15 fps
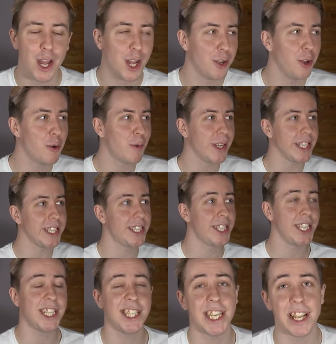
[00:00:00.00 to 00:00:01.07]
No one is
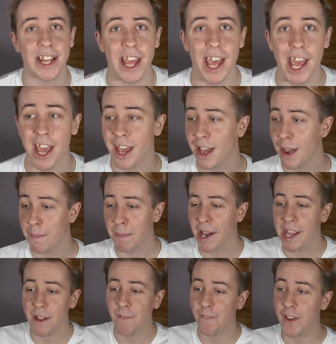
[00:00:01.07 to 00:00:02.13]
sitting there
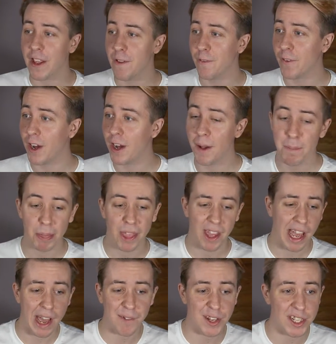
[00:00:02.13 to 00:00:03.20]
playing FIFA,
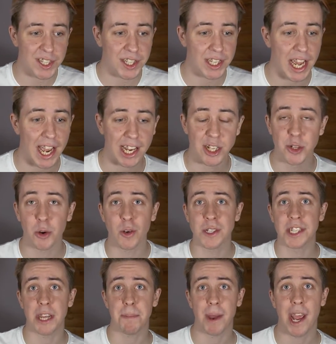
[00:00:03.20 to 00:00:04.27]
having a snack, talking
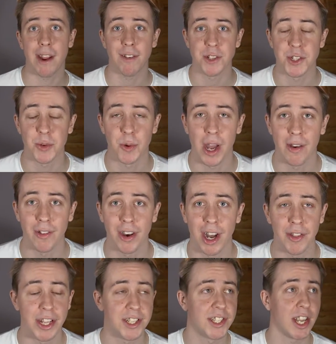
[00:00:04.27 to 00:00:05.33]
to their parents or whatever,
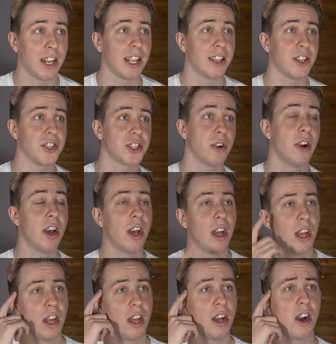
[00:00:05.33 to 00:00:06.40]
and then suddenly they just go,
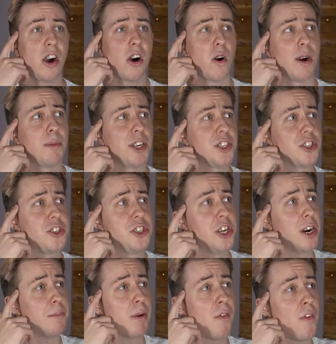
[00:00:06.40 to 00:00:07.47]
oh, I might just
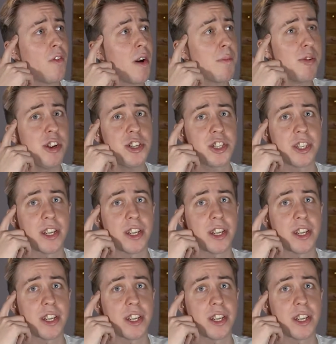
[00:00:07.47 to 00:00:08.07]
jump off of a bridge